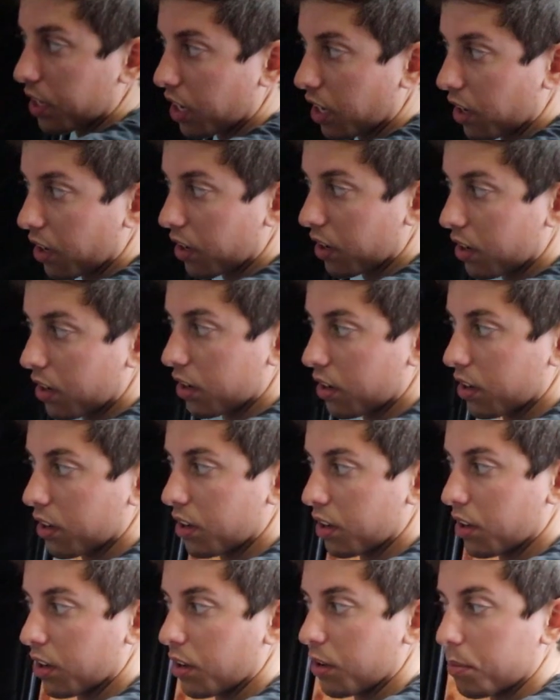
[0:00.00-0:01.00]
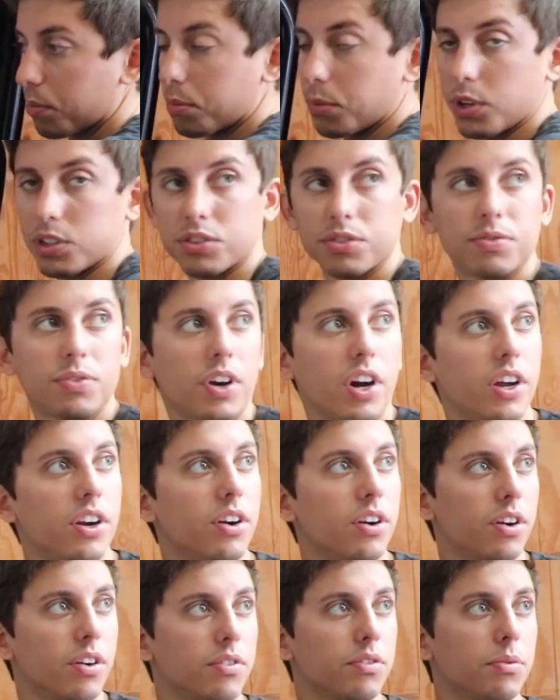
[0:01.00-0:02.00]
get much
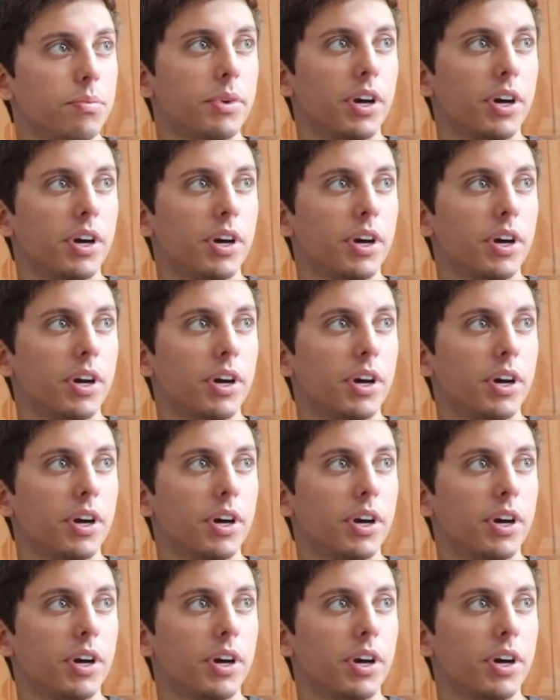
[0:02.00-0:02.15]
finer of a